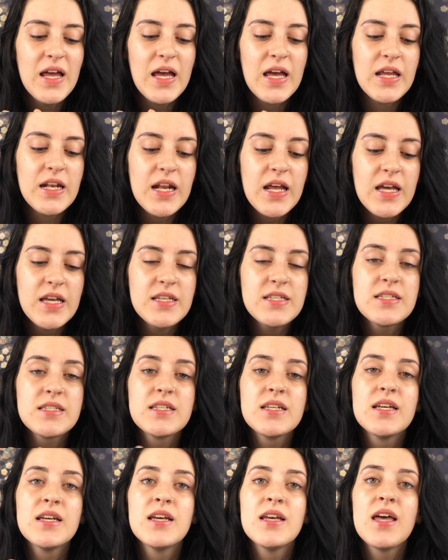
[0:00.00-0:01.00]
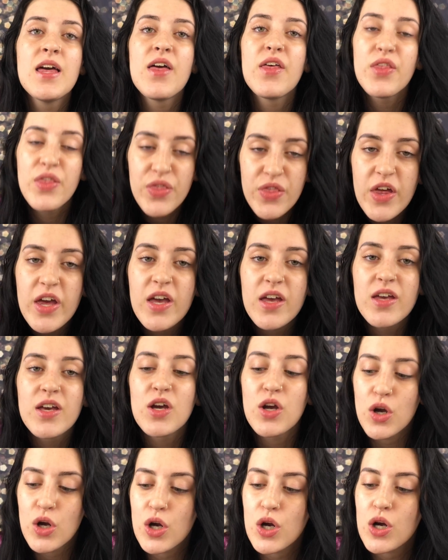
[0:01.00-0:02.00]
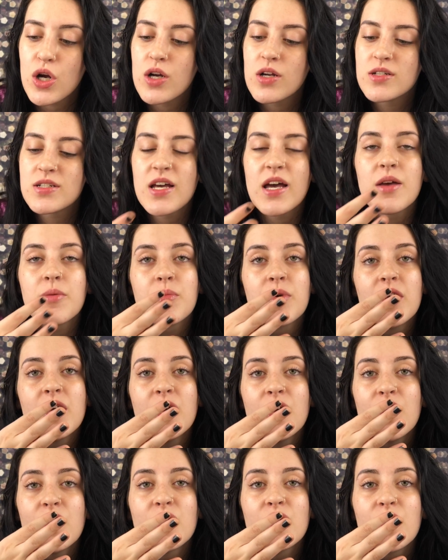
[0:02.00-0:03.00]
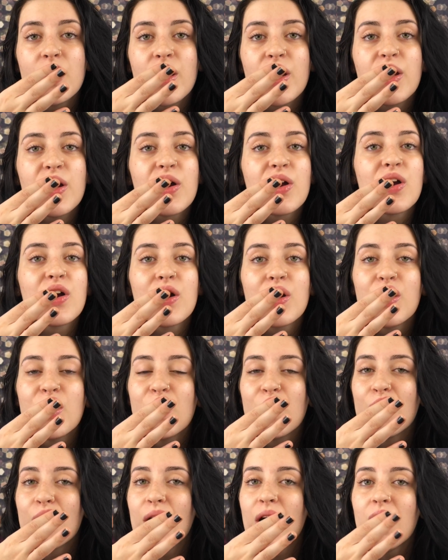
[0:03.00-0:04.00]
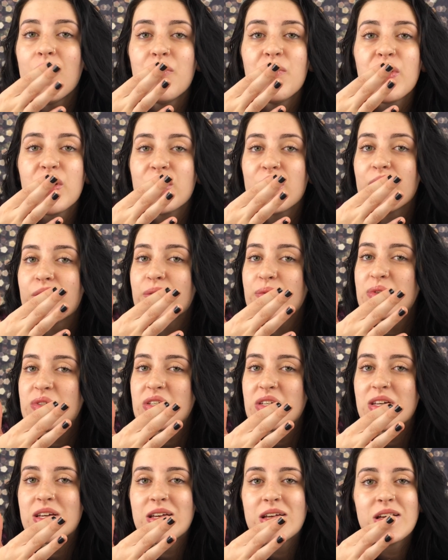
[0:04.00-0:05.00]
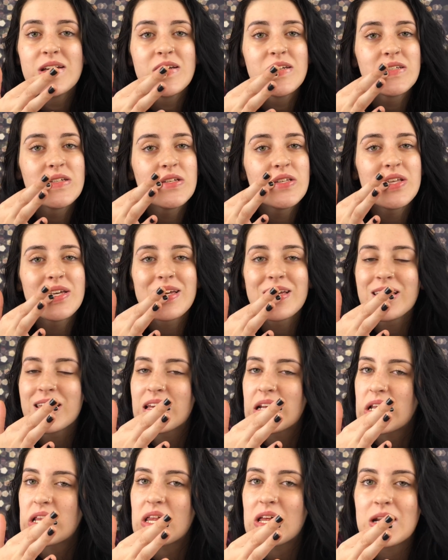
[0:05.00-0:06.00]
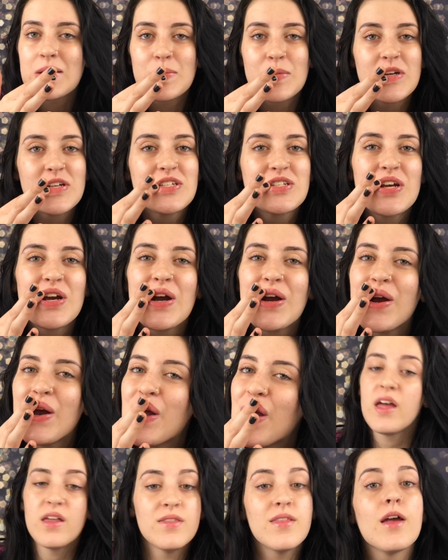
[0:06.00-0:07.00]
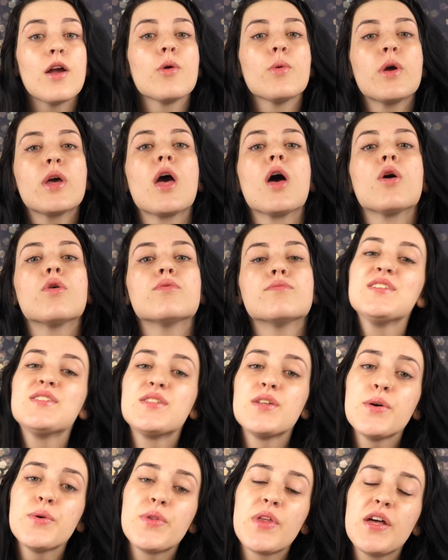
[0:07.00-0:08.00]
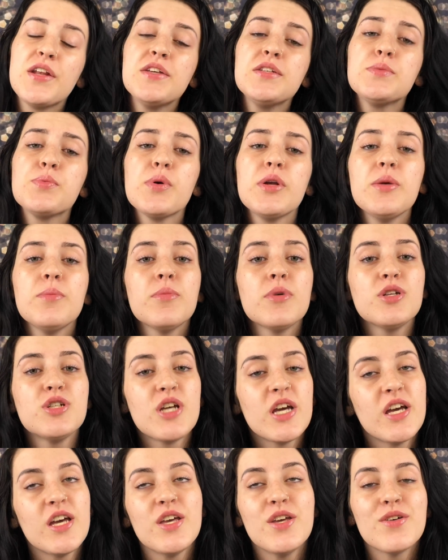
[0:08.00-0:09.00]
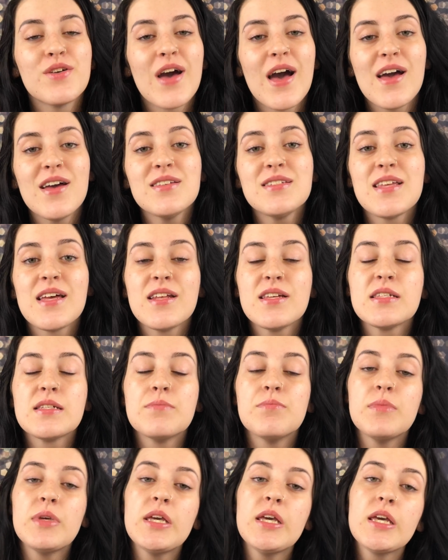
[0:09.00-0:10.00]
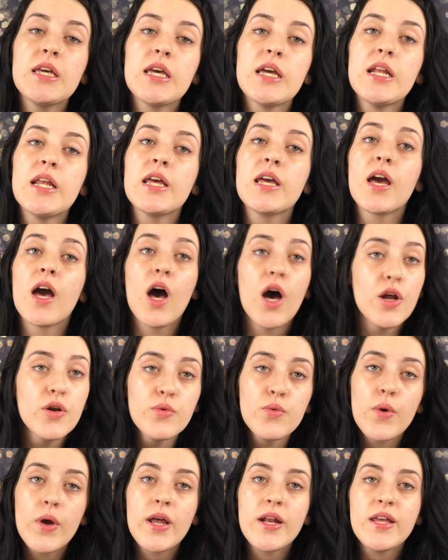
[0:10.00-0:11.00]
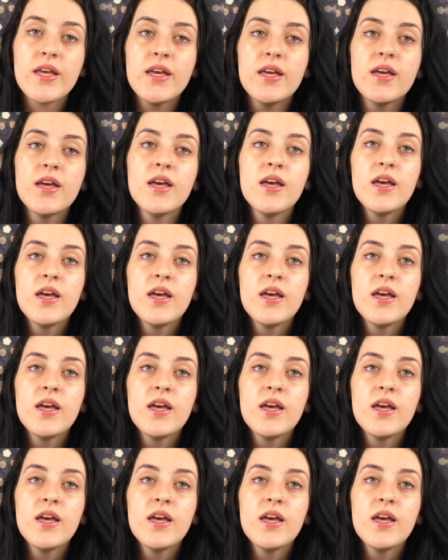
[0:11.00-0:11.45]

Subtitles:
a nice thicker type layer on my lips so they can get a lot of moisture. And there we go. So that is pretty much it, you guys. That is me getting unready,